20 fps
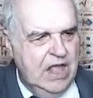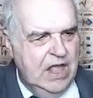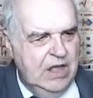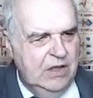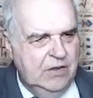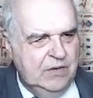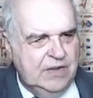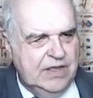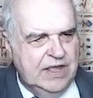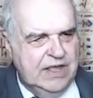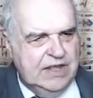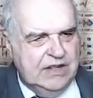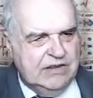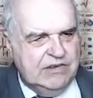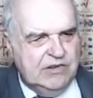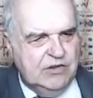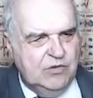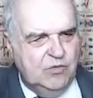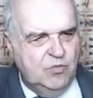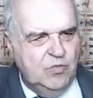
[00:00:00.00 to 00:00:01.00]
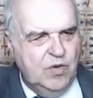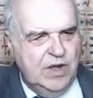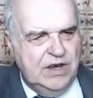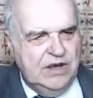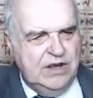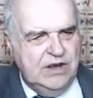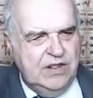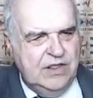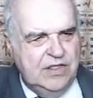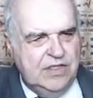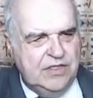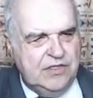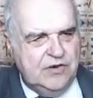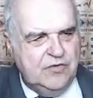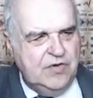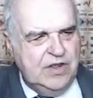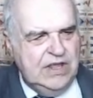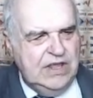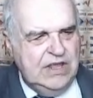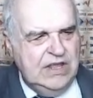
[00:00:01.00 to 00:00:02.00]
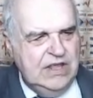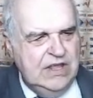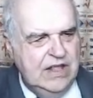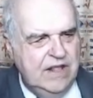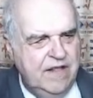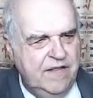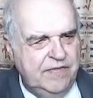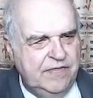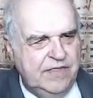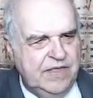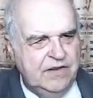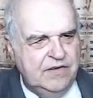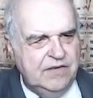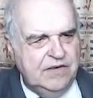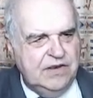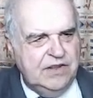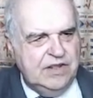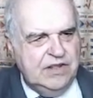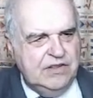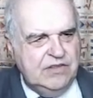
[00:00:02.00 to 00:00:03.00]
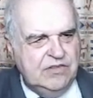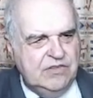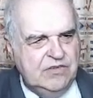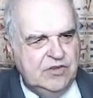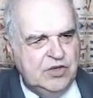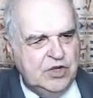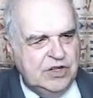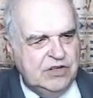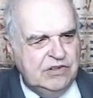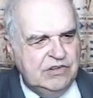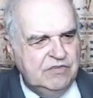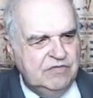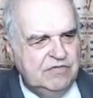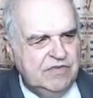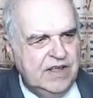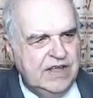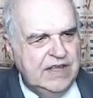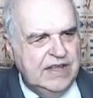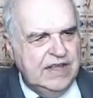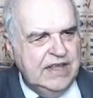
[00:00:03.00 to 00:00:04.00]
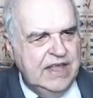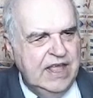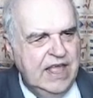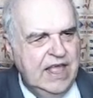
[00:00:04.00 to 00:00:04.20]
Okay, so 1:3, there it is, justify.